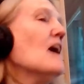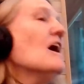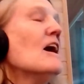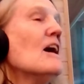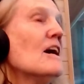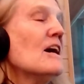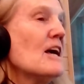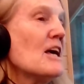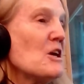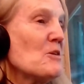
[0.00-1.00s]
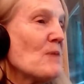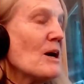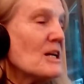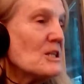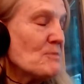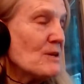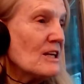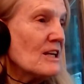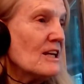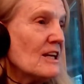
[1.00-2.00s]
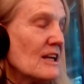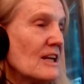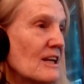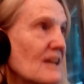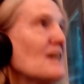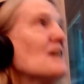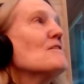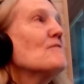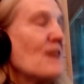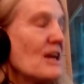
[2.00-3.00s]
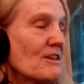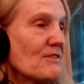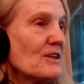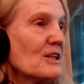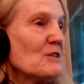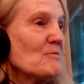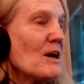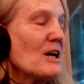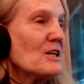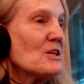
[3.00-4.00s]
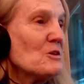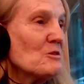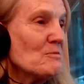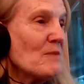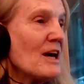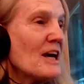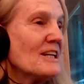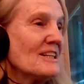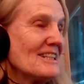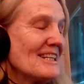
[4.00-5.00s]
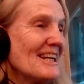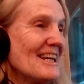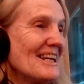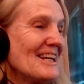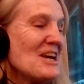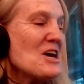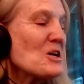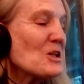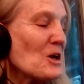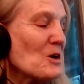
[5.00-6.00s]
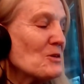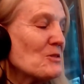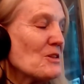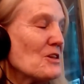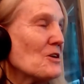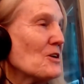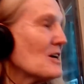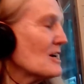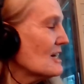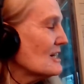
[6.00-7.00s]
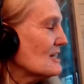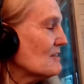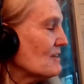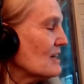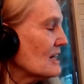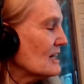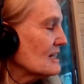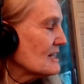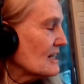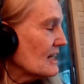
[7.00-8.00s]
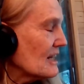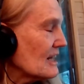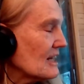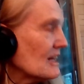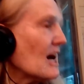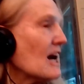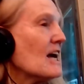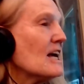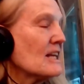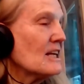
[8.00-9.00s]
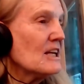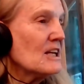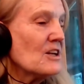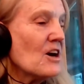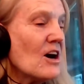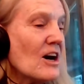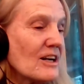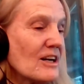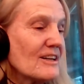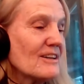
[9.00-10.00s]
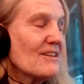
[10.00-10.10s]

I might be faithful in my humanity, clothed with your divinity like Enoch